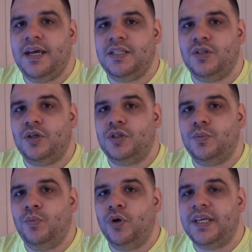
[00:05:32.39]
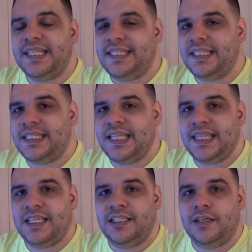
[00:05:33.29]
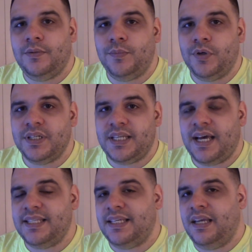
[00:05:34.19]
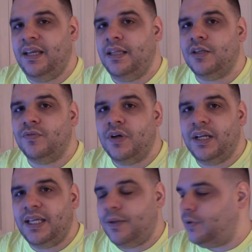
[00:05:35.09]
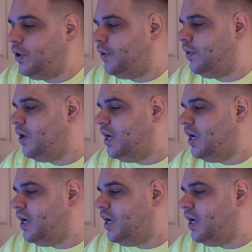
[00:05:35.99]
has looked more consistent than Dylan Morris has. They can get their running game going.